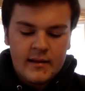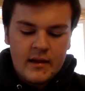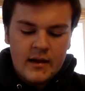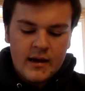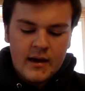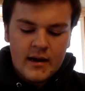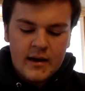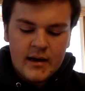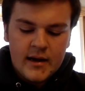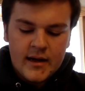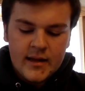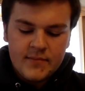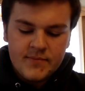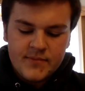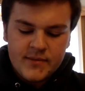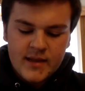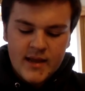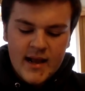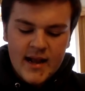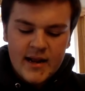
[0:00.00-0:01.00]
Uh,
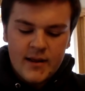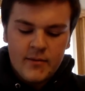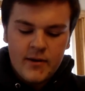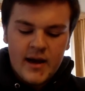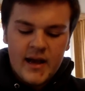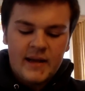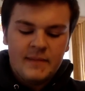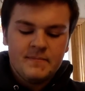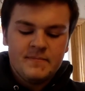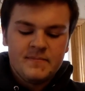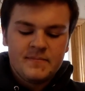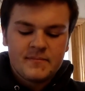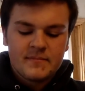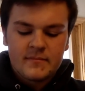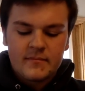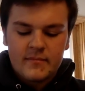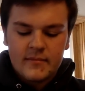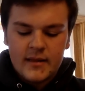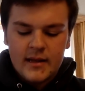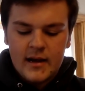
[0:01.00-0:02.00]
anyway,
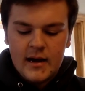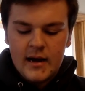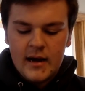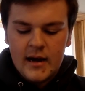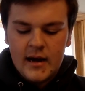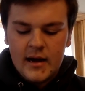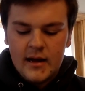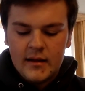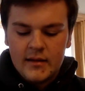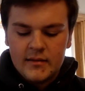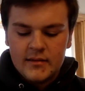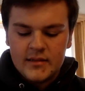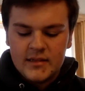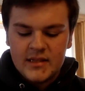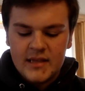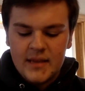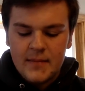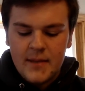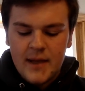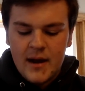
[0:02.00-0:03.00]
uh,
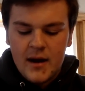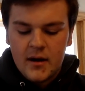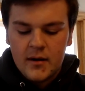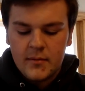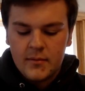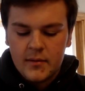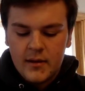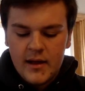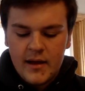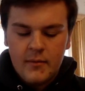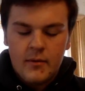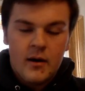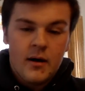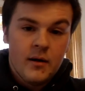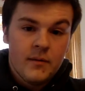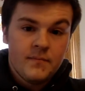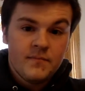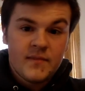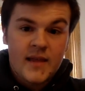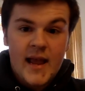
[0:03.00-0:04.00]
same power play.
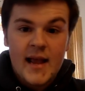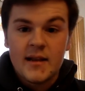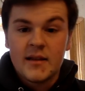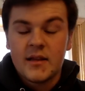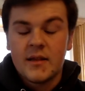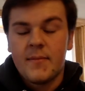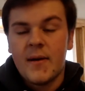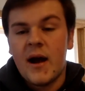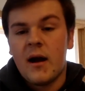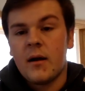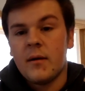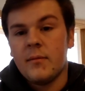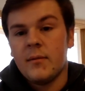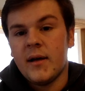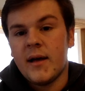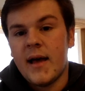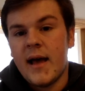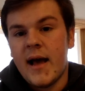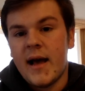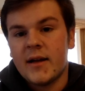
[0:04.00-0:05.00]
Well, end of the power
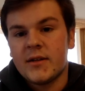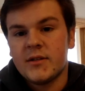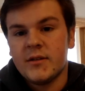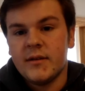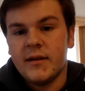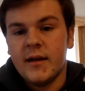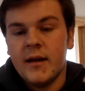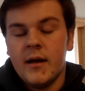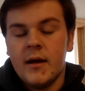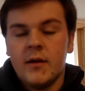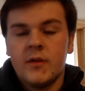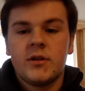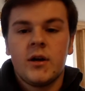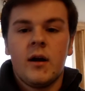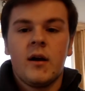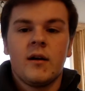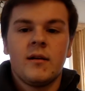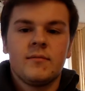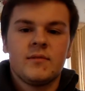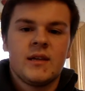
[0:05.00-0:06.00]
play, actually.
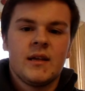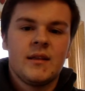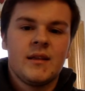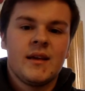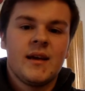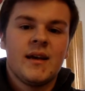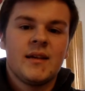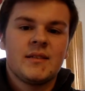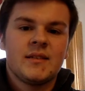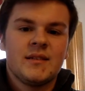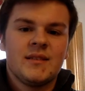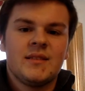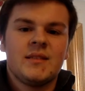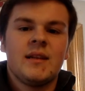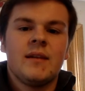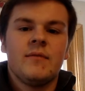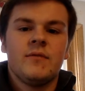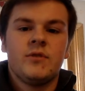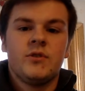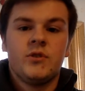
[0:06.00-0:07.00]
Char comes on the ice.
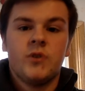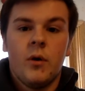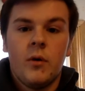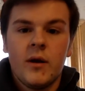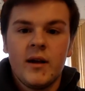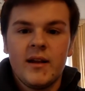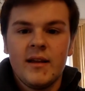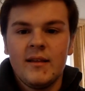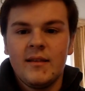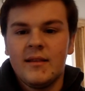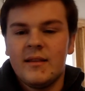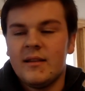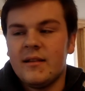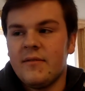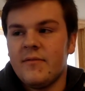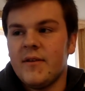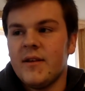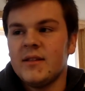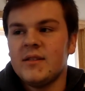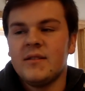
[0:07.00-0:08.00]
Instead of joining the
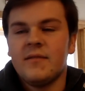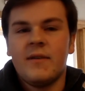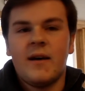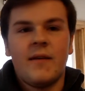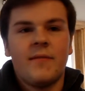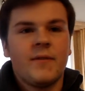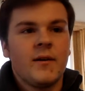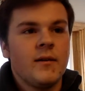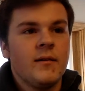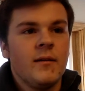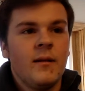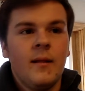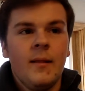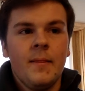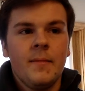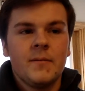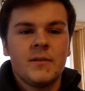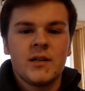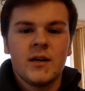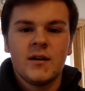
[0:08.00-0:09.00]
defensive effort,
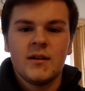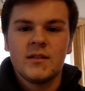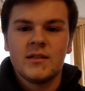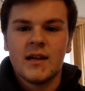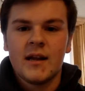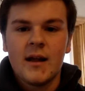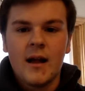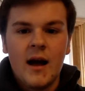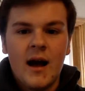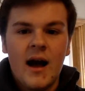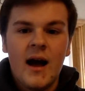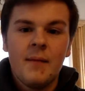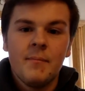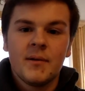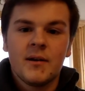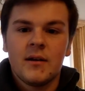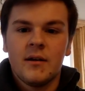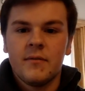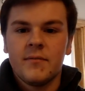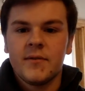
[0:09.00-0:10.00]
Char is like, I'm
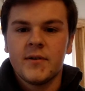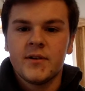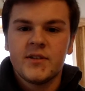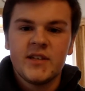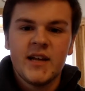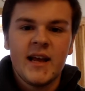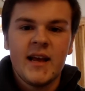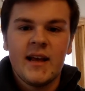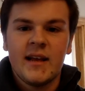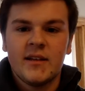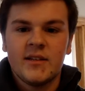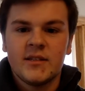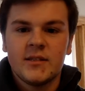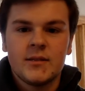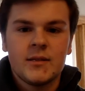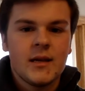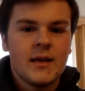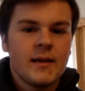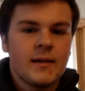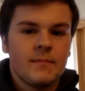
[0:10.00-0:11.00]
going to go for a change.
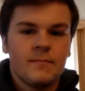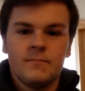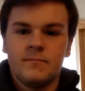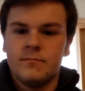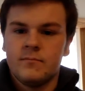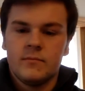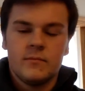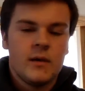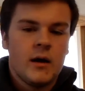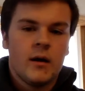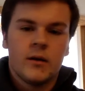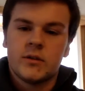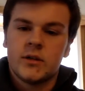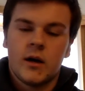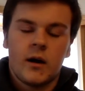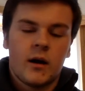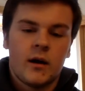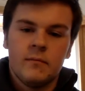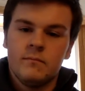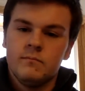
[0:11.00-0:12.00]
It's like, no,
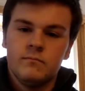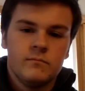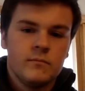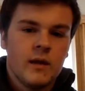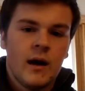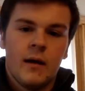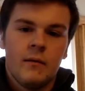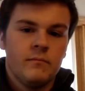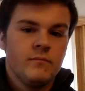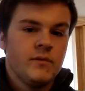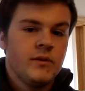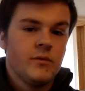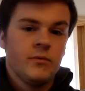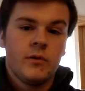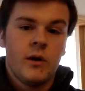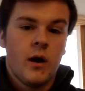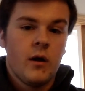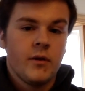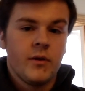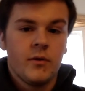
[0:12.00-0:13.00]
Char. No, you
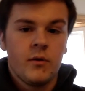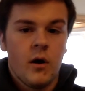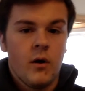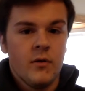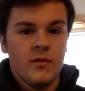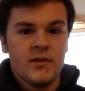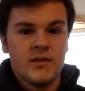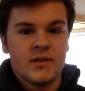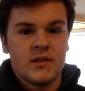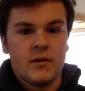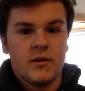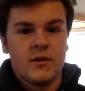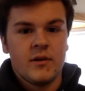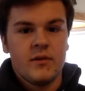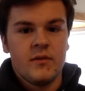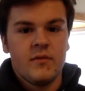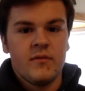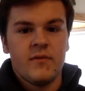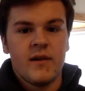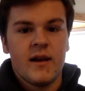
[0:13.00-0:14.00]
go, you go in the zone
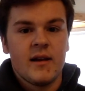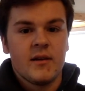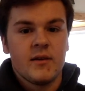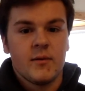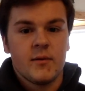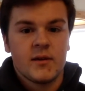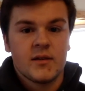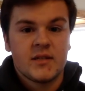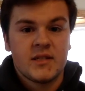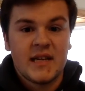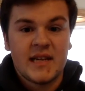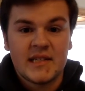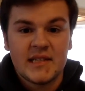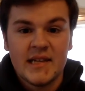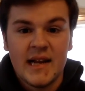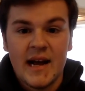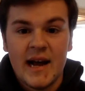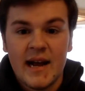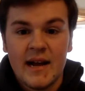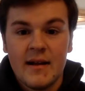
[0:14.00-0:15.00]
and you defend. You are six
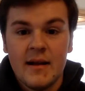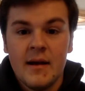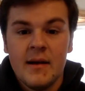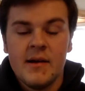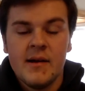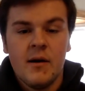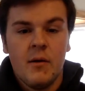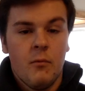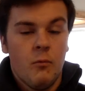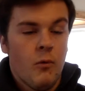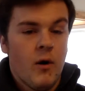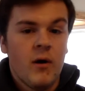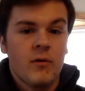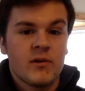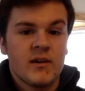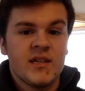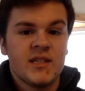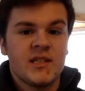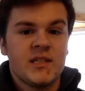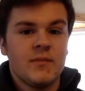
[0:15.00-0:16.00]
nine, well
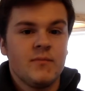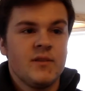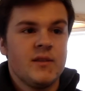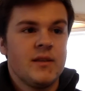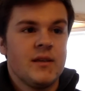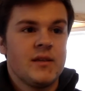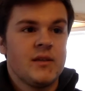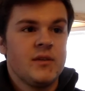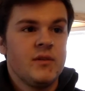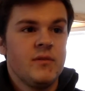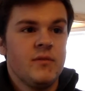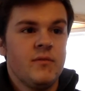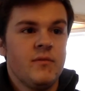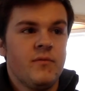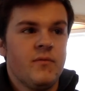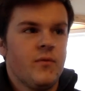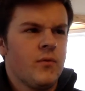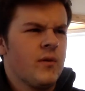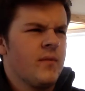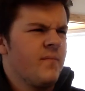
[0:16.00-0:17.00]
rested with the two,
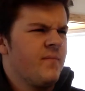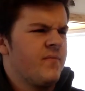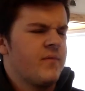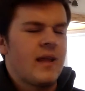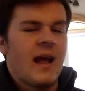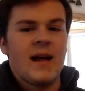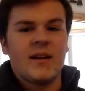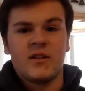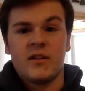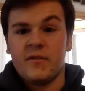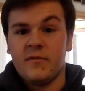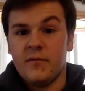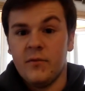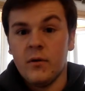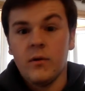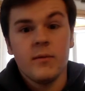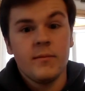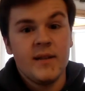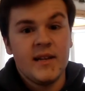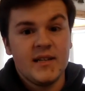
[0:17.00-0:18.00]
four, actually,
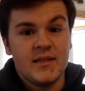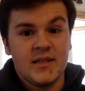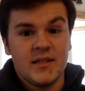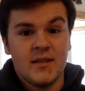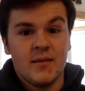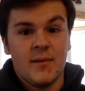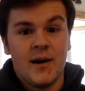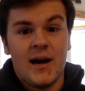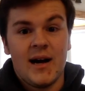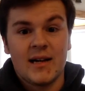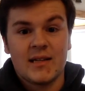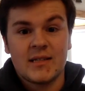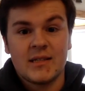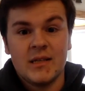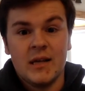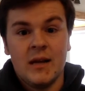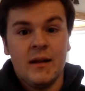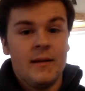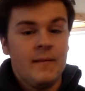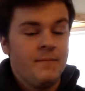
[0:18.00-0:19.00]
four minutes in the
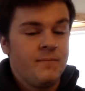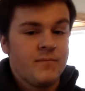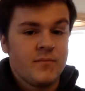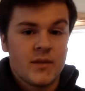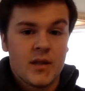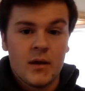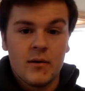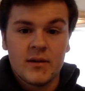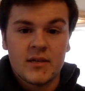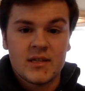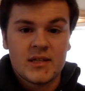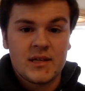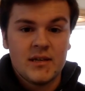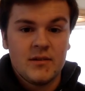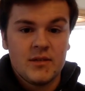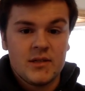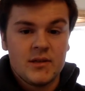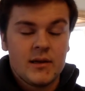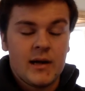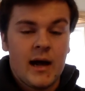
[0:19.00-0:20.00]
box no
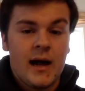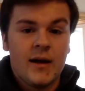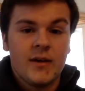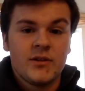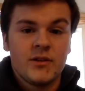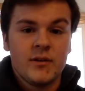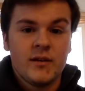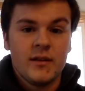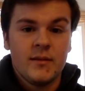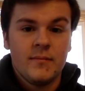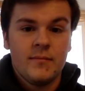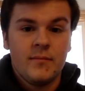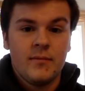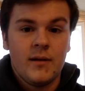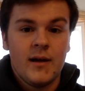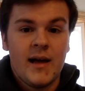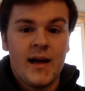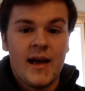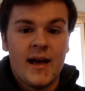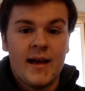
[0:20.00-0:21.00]
excuse. You gotta join the
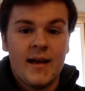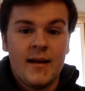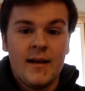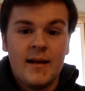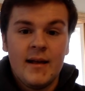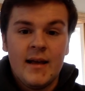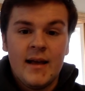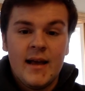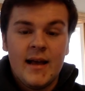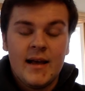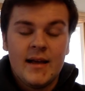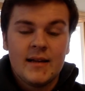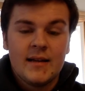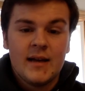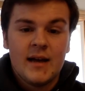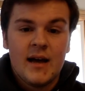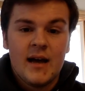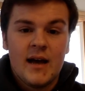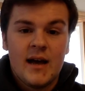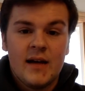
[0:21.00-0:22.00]
play. And
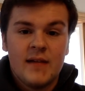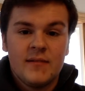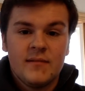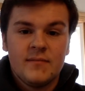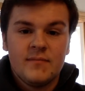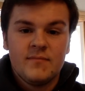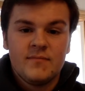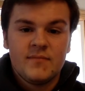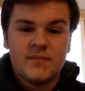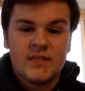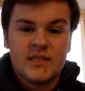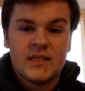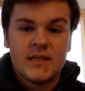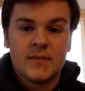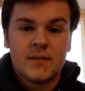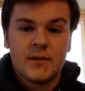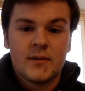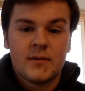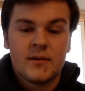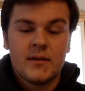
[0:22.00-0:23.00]
uh,
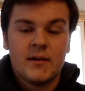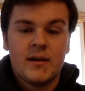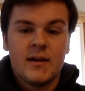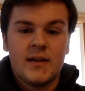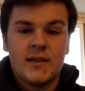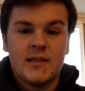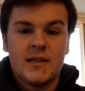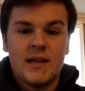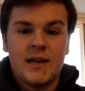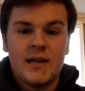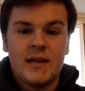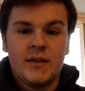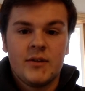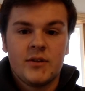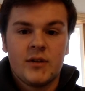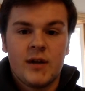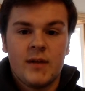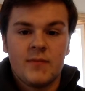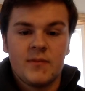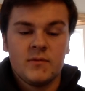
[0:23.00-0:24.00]
Seabrook realized that he
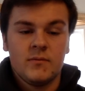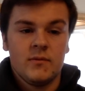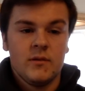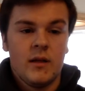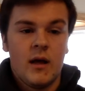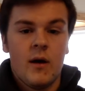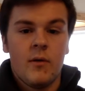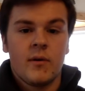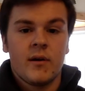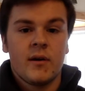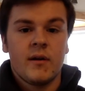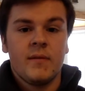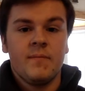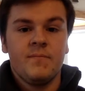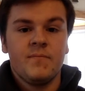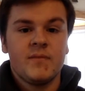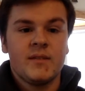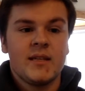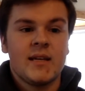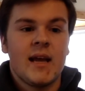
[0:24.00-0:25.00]
drops
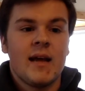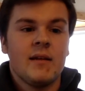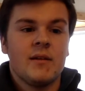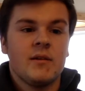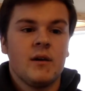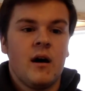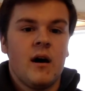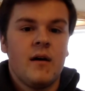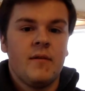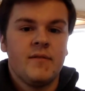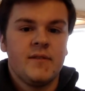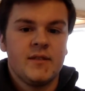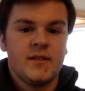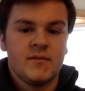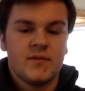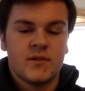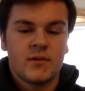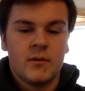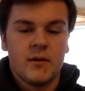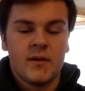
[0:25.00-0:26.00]
lower to get into
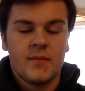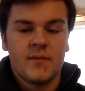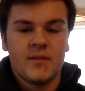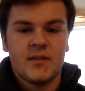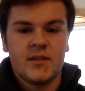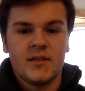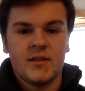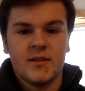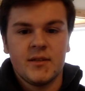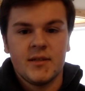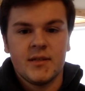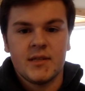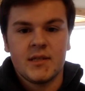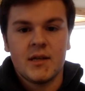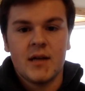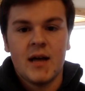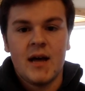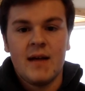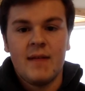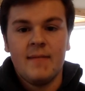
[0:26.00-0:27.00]
offensive scoring position in the
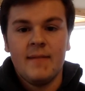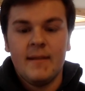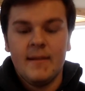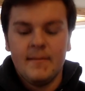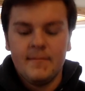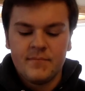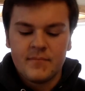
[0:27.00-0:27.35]
slot.